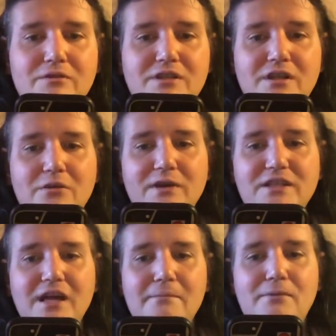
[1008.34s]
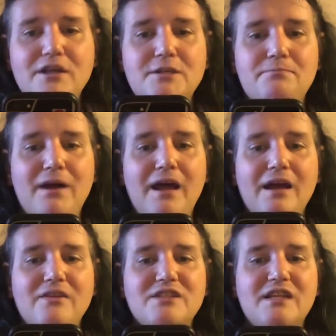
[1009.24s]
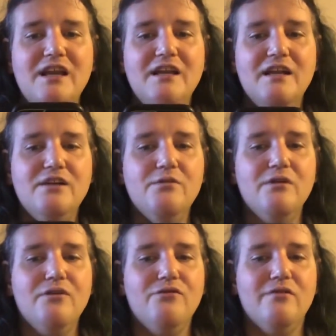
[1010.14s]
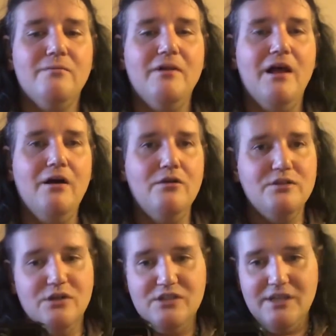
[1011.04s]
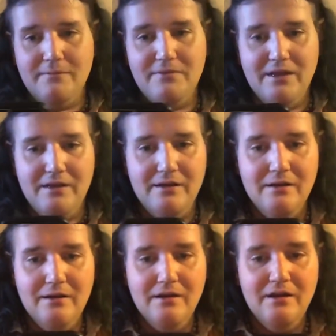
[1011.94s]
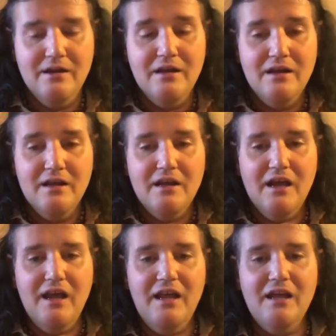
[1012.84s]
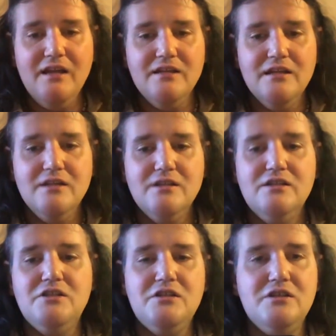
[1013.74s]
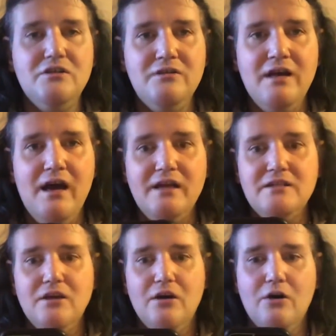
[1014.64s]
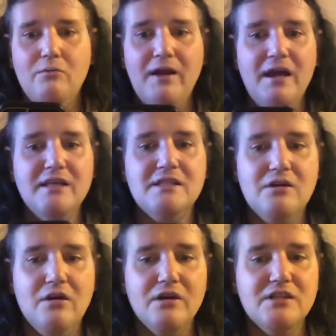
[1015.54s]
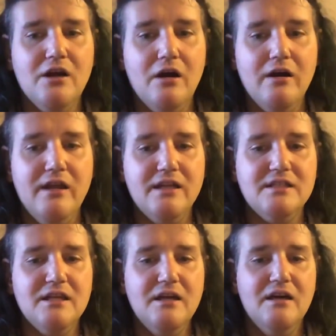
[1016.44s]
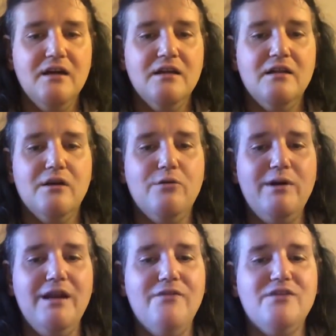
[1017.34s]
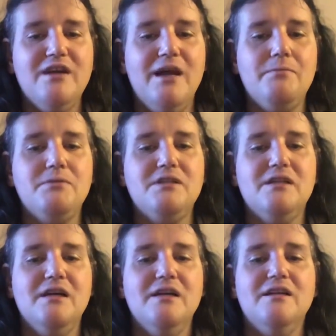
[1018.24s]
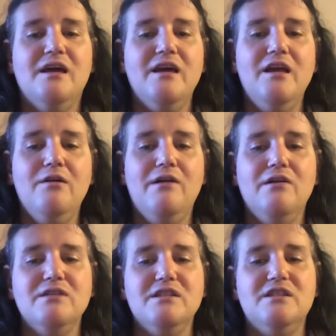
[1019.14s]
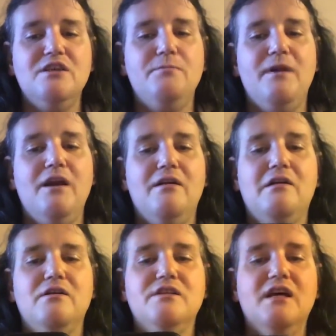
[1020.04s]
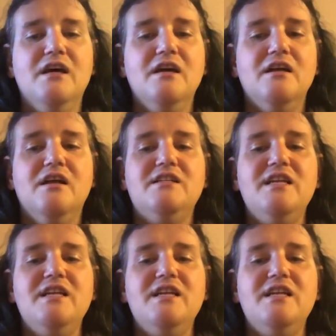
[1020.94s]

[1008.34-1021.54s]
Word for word: Still reach out and punch a bag of sand that you ordered from Lowe's or something. And do not harass or target the creative types, the heroes and superheroes, the